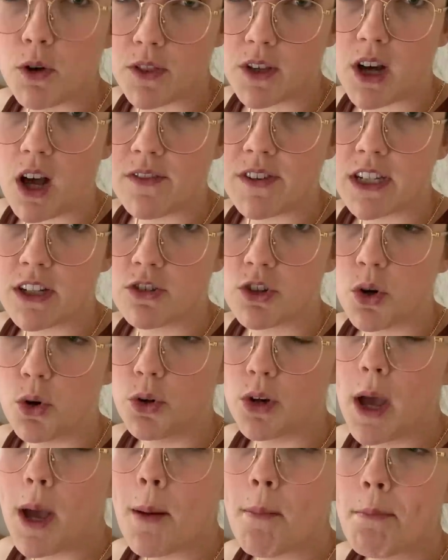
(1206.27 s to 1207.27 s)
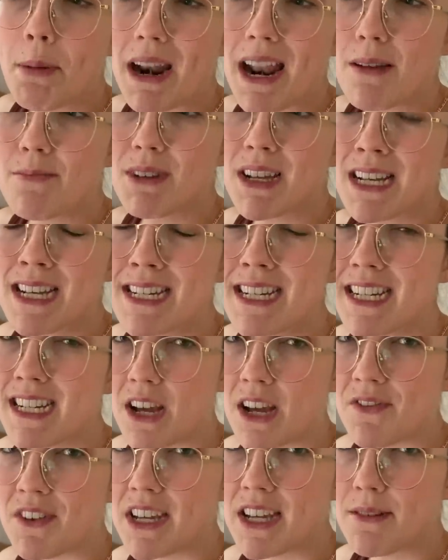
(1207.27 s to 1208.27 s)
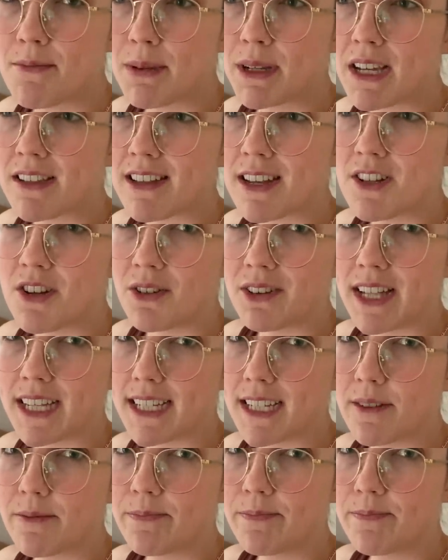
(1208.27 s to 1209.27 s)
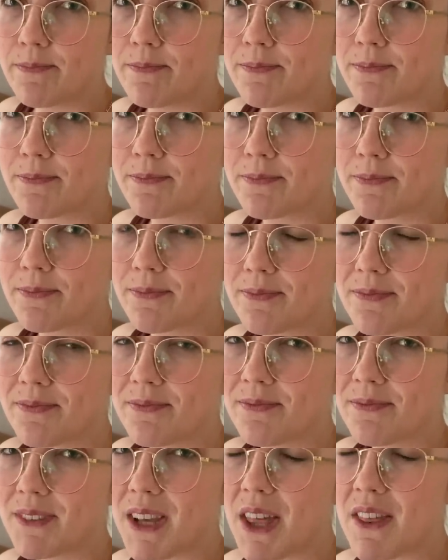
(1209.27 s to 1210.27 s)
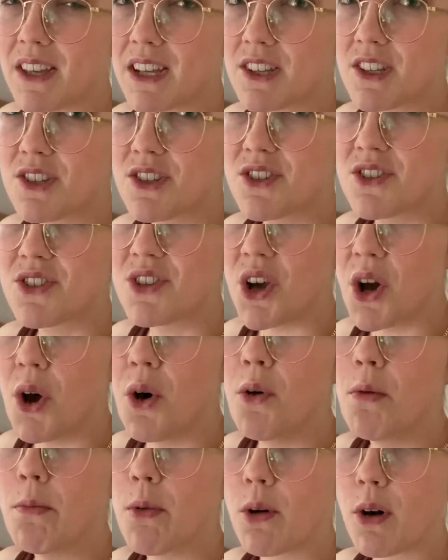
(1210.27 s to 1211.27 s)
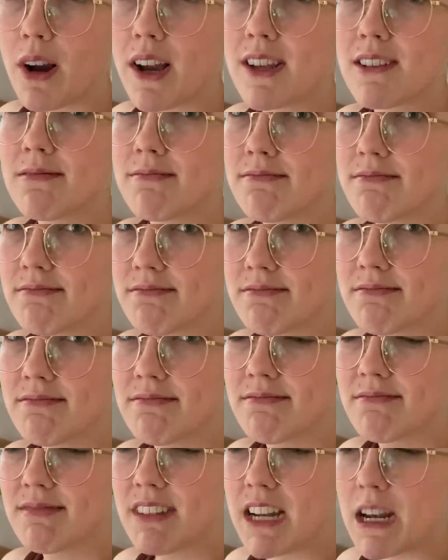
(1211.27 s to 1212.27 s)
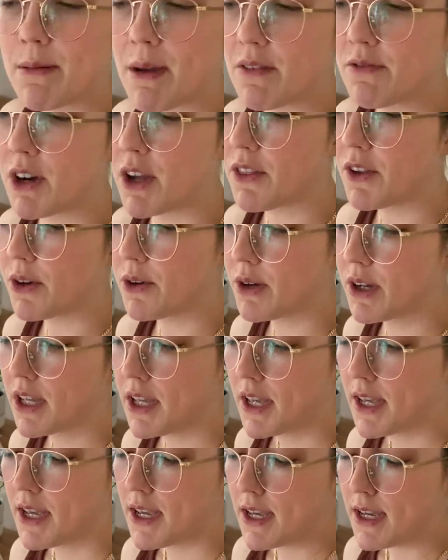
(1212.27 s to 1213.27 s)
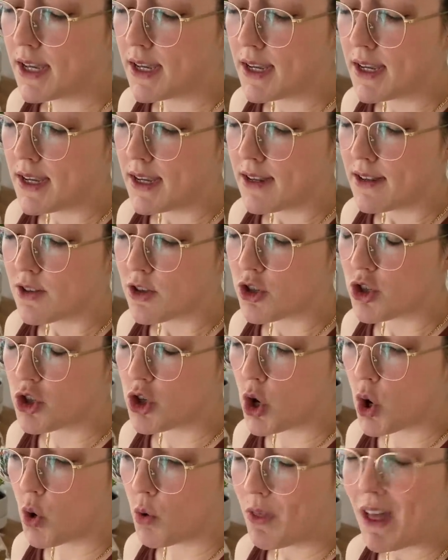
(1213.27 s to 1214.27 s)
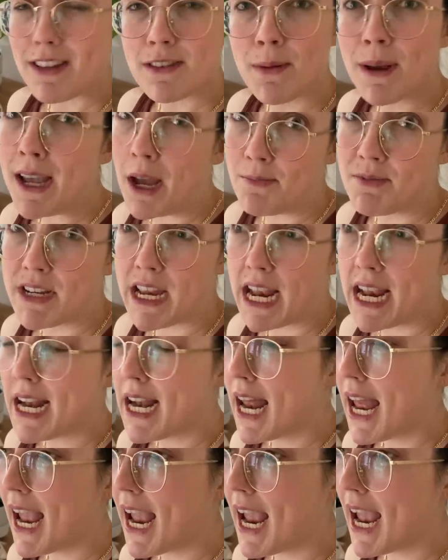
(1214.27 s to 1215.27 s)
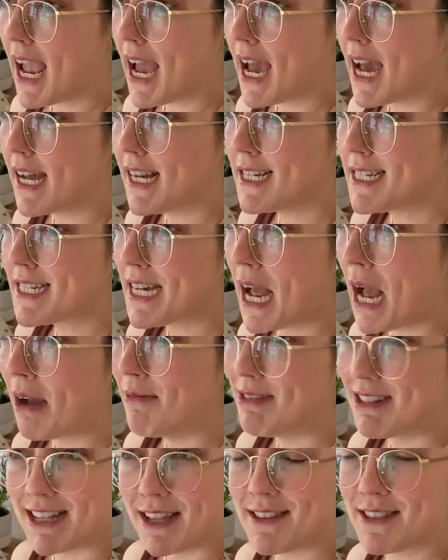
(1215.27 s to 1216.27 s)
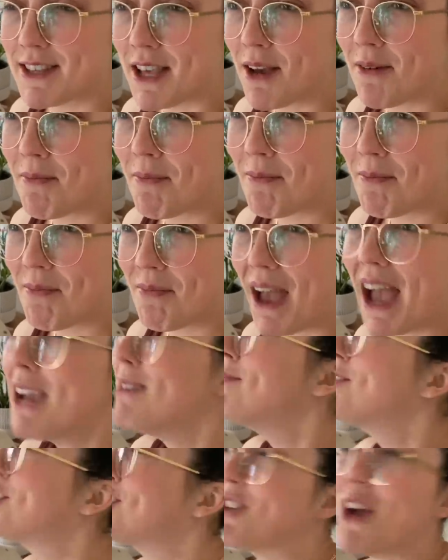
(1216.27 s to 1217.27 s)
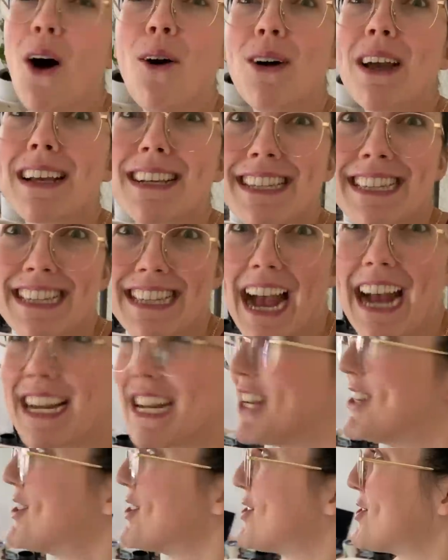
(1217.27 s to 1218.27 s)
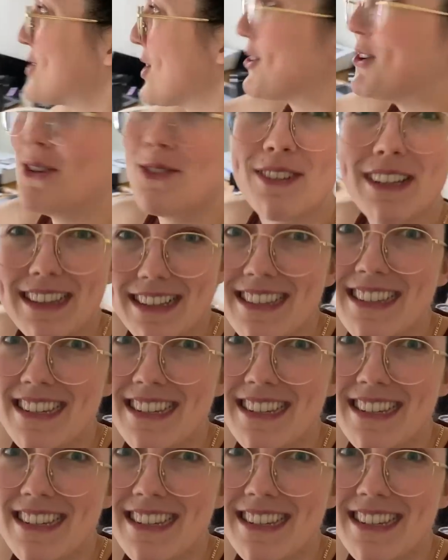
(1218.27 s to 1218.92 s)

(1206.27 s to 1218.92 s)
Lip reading: the Coffee Gets Cold, but I'm gonna DNF it because I don't like it. I think it's so boring and I'm halfway through. So that's my update and I'm gonna set this up. I'm so excited to start using this